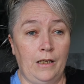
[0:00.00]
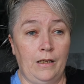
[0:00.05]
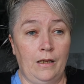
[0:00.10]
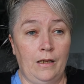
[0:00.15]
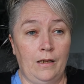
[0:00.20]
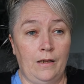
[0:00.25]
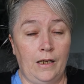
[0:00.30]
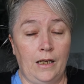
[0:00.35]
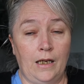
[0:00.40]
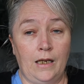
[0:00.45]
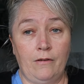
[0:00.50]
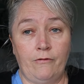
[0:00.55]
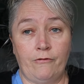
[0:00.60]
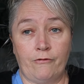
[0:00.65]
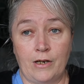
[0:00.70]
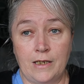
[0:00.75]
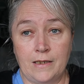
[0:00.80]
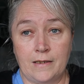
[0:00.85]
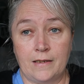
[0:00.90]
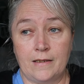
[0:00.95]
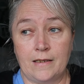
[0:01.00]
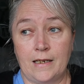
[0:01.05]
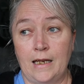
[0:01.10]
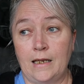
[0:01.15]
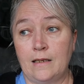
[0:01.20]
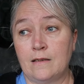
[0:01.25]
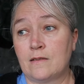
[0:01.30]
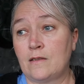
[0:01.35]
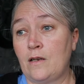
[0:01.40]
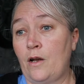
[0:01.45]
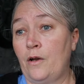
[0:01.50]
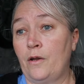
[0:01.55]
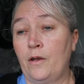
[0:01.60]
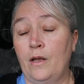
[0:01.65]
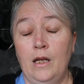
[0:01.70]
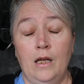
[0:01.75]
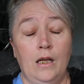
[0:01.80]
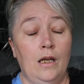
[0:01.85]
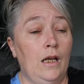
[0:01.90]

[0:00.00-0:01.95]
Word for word: in the freezers again so